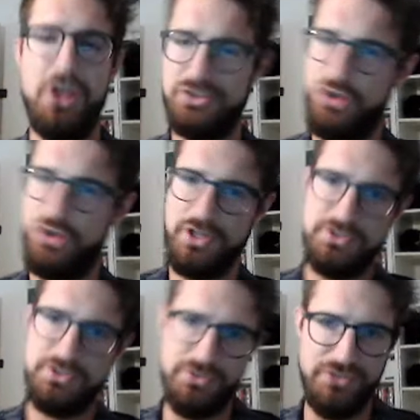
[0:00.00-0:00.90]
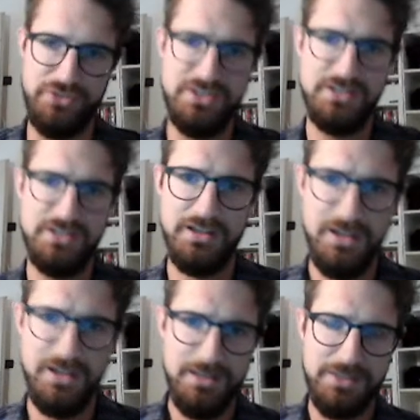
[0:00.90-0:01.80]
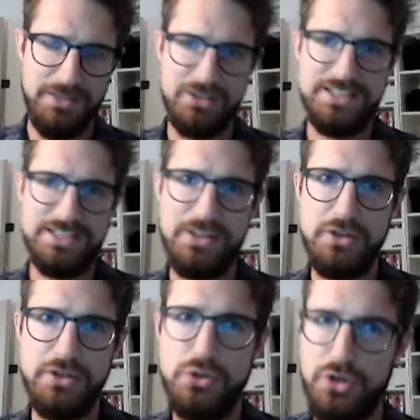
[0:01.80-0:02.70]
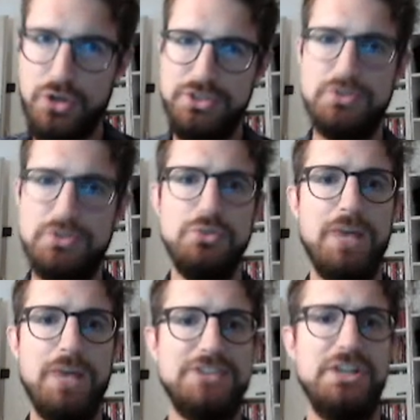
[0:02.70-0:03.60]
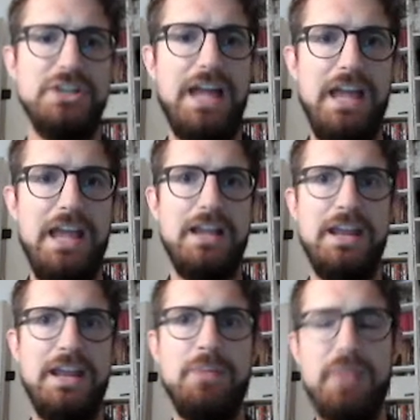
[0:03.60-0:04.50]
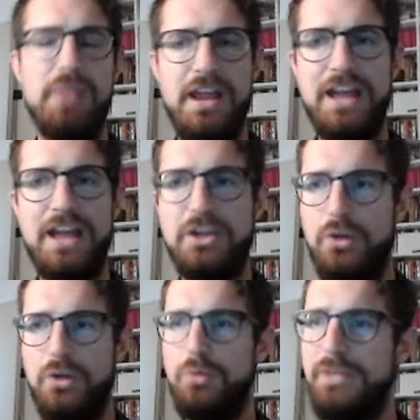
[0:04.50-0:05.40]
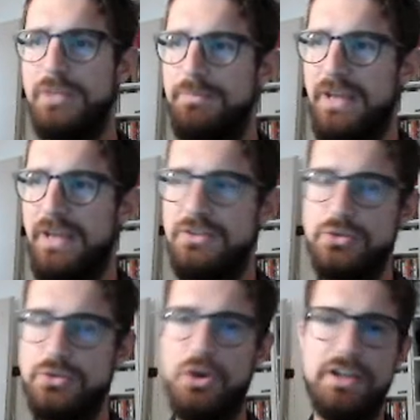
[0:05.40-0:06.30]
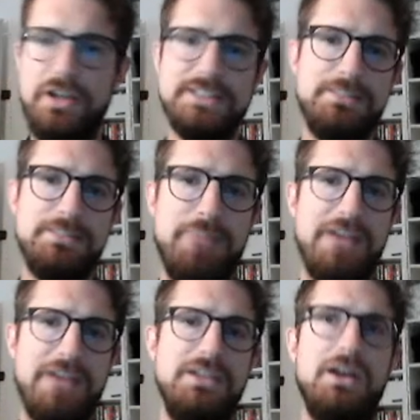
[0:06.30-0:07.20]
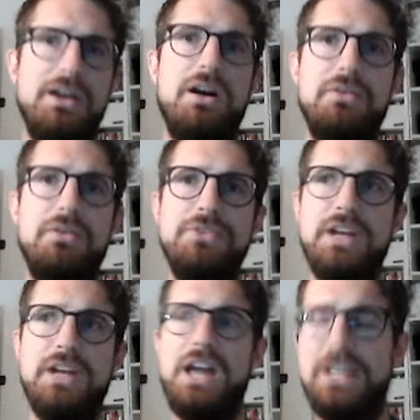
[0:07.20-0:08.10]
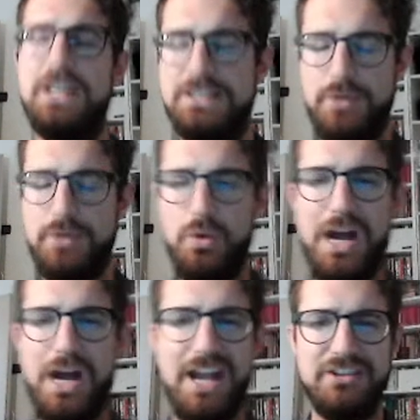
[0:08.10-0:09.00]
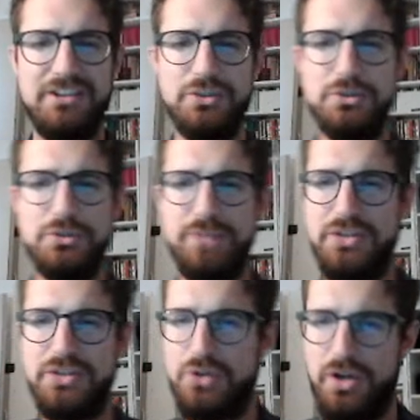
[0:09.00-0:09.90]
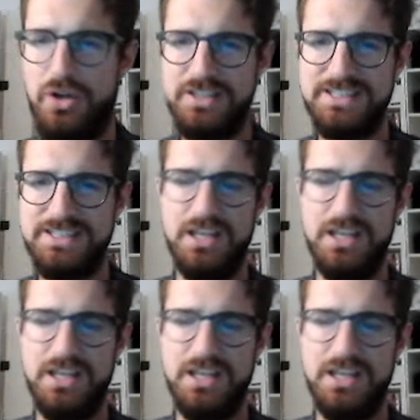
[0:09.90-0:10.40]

going to defeat it, because it's going to cost you too much. Like an airplane icon will mean paying 2 coins. Many of the guardians require you to pay 2 coins.